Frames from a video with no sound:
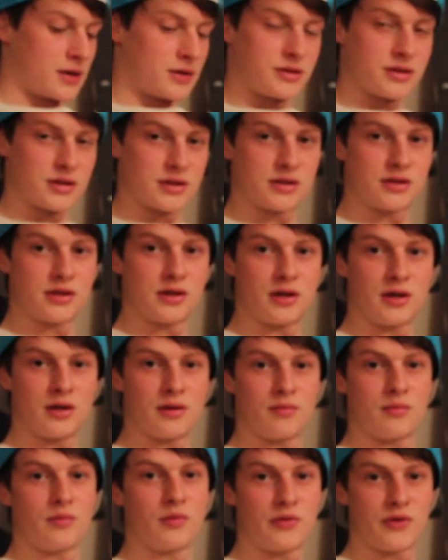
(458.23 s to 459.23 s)
Just
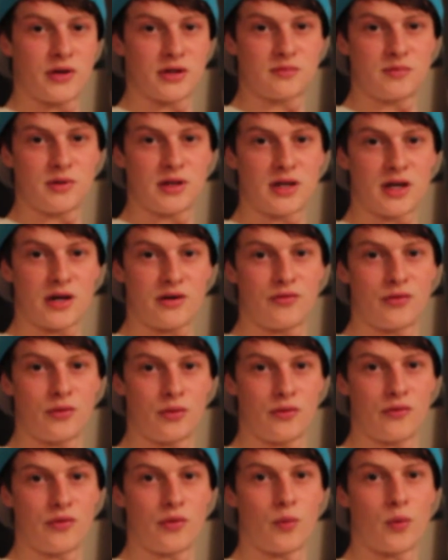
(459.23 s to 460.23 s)
with this, be
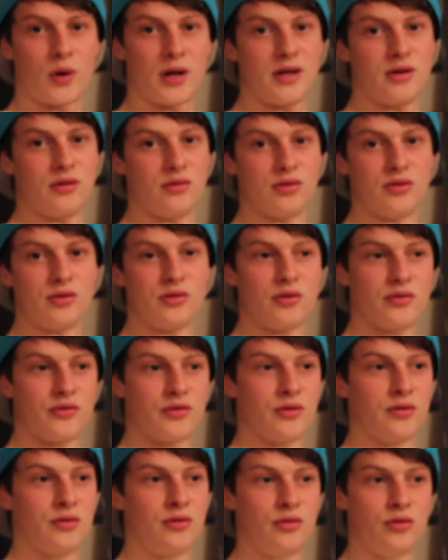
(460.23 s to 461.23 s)
careful of the weight you do. If
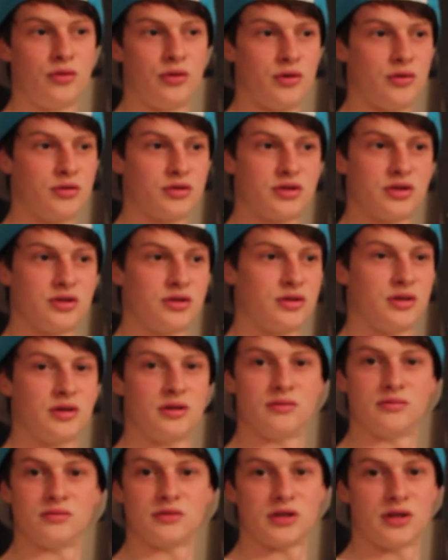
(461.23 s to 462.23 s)
you're not used to
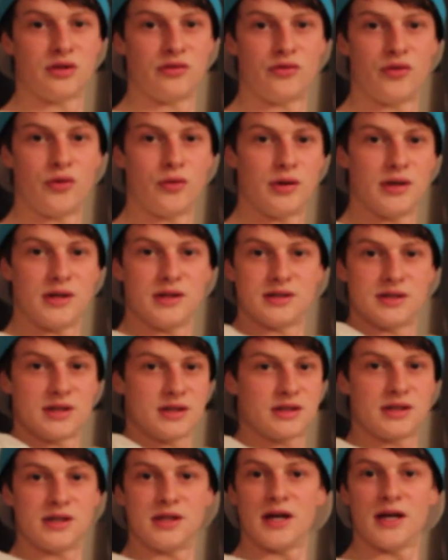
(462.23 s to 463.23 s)
doing, say, 40,
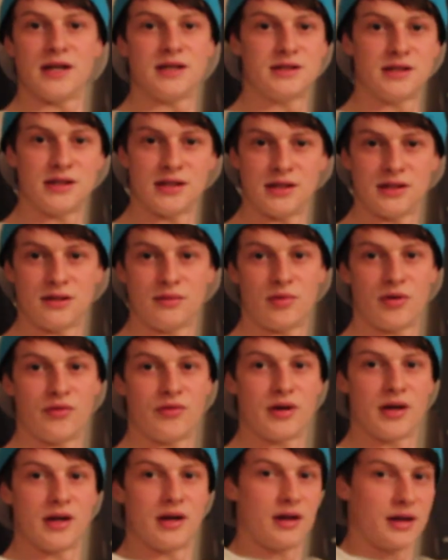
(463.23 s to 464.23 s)
60, 80 above
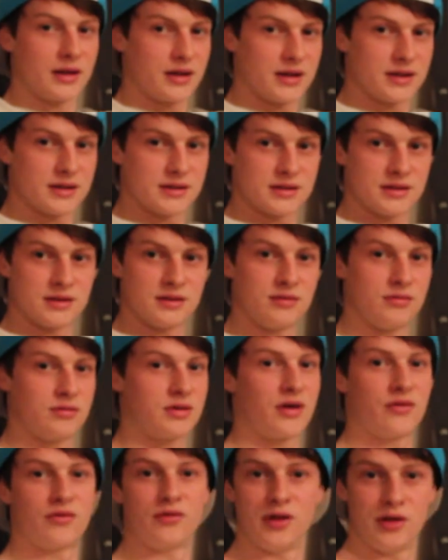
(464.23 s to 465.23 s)
your head like this, you
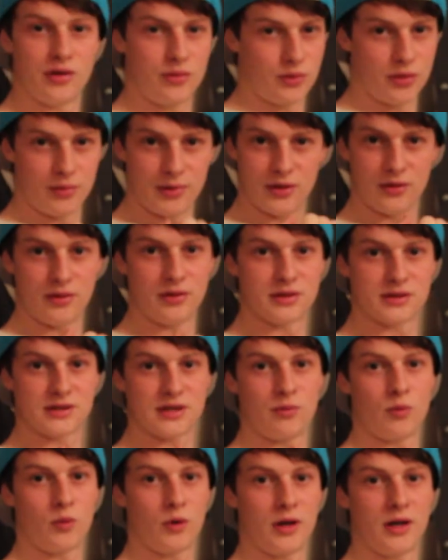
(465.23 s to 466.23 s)
definitely don't want to be doing the
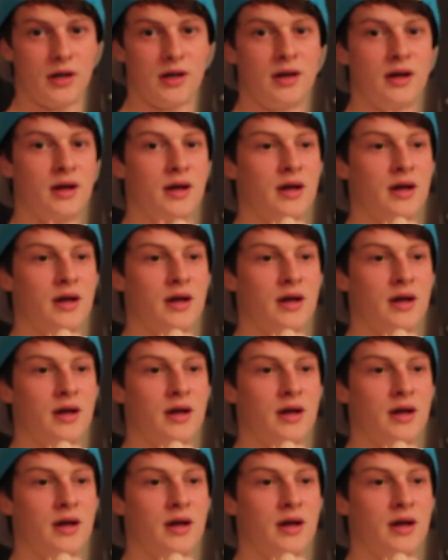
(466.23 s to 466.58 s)
same weight